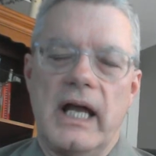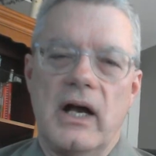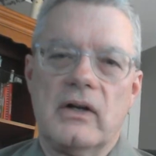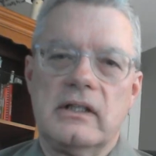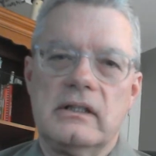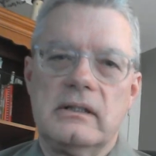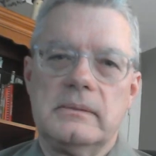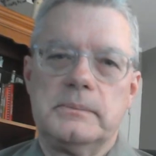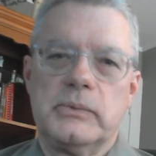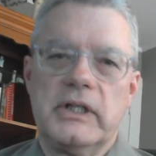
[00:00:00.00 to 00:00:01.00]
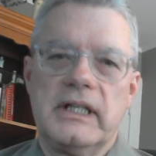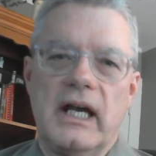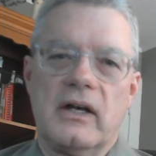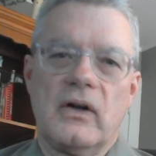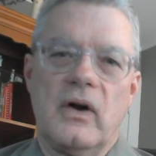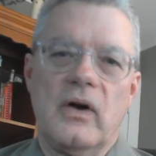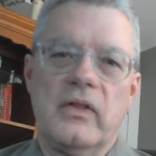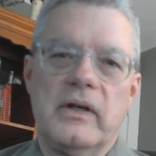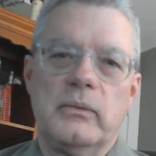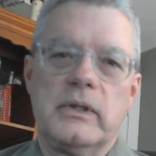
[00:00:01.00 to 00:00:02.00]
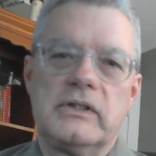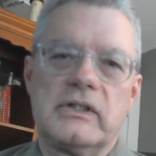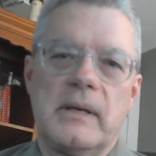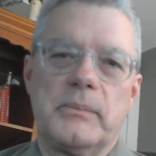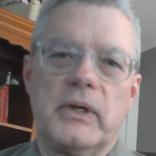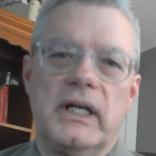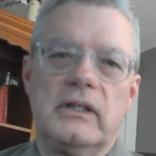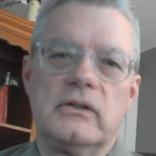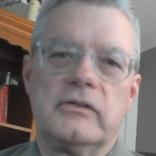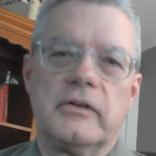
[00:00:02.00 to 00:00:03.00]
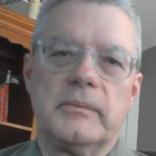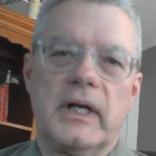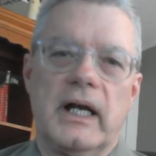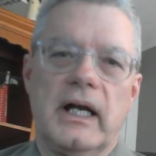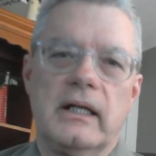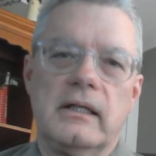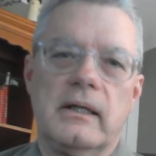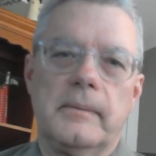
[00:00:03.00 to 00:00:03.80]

out, breathe out all that would separate you from God.